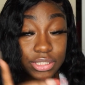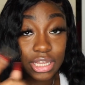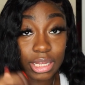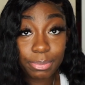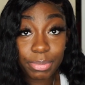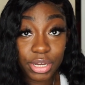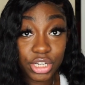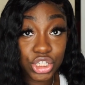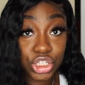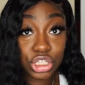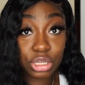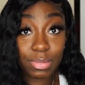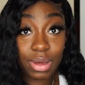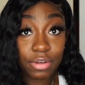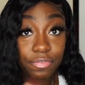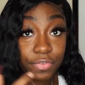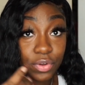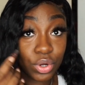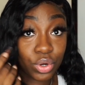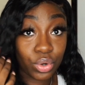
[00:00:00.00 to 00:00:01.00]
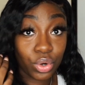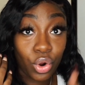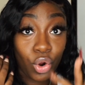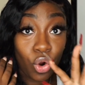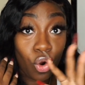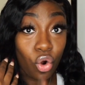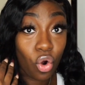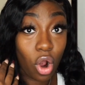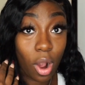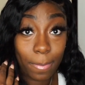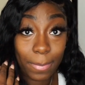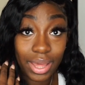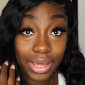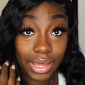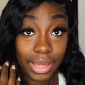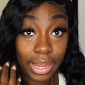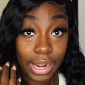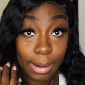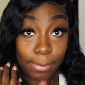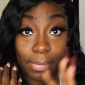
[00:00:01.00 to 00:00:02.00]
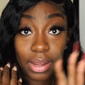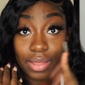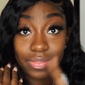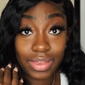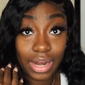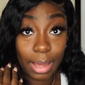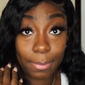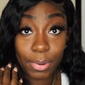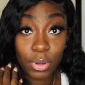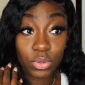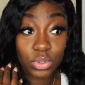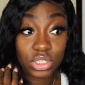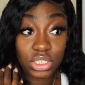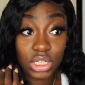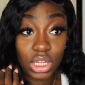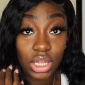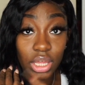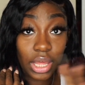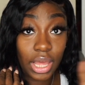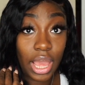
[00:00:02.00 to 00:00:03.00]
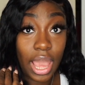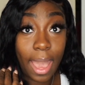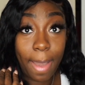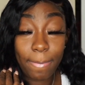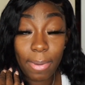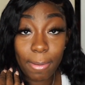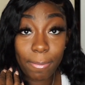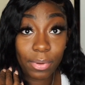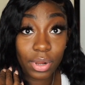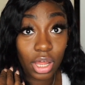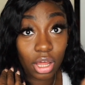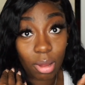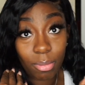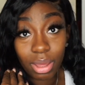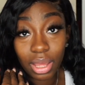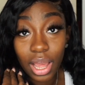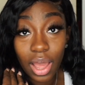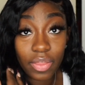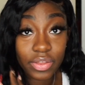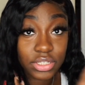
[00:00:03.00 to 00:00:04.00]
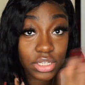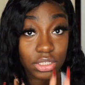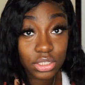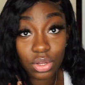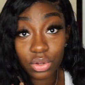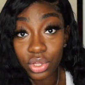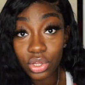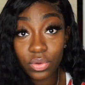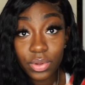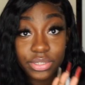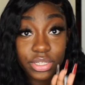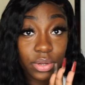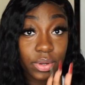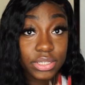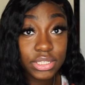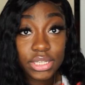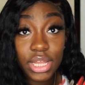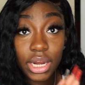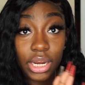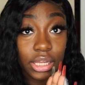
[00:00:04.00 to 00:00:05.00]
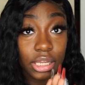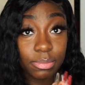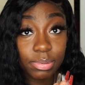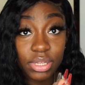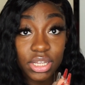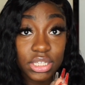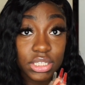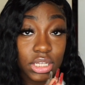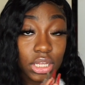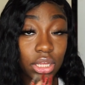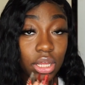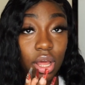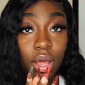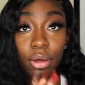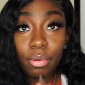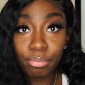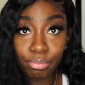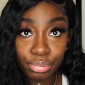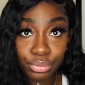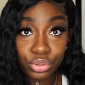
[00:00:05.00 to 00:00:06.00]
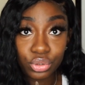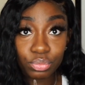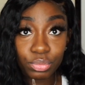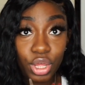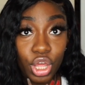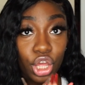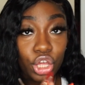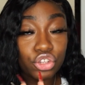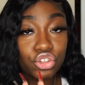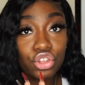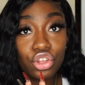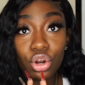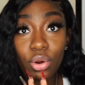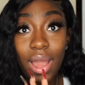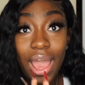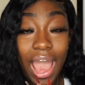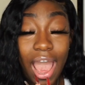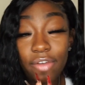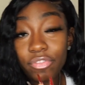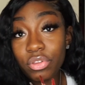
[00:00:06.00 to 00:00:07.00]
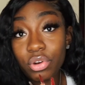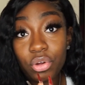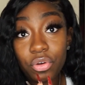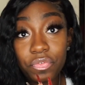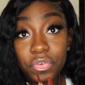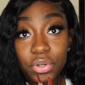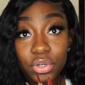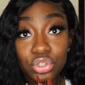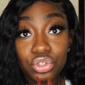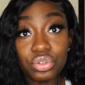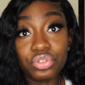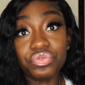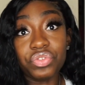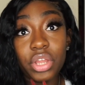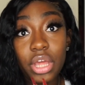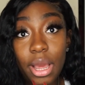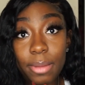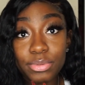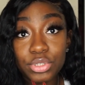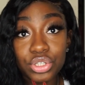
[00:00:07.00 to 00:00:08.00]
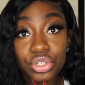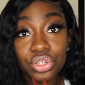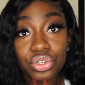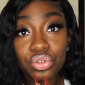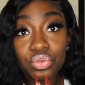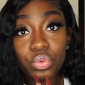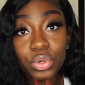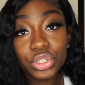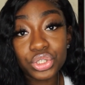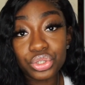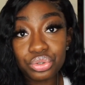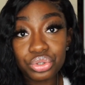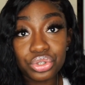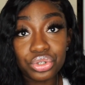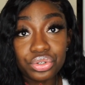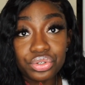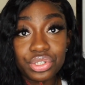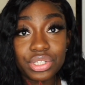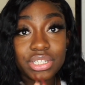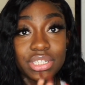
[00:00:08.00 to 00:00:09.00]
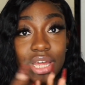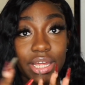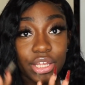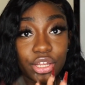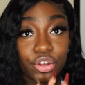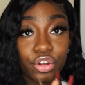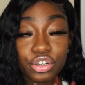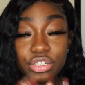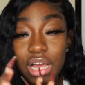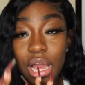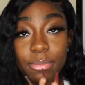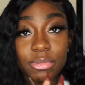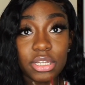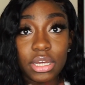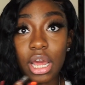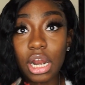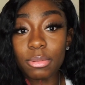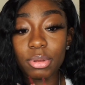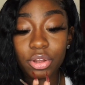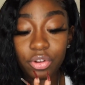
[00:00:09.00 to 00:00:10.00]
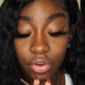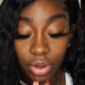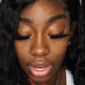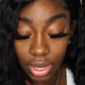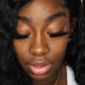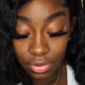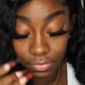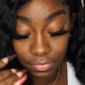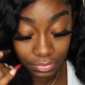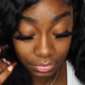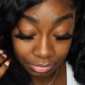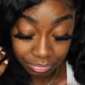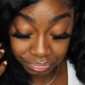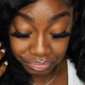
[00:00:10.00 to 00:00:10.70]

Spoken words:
take pictures on my phone, on my camera, and then I post it. And people are like, oh my god, this looks so cute, it's so aesthetically pleasing. Boom. So you don't have to do a photo shoot. It's really up to you what you choose. It's like your time to kind of be creative.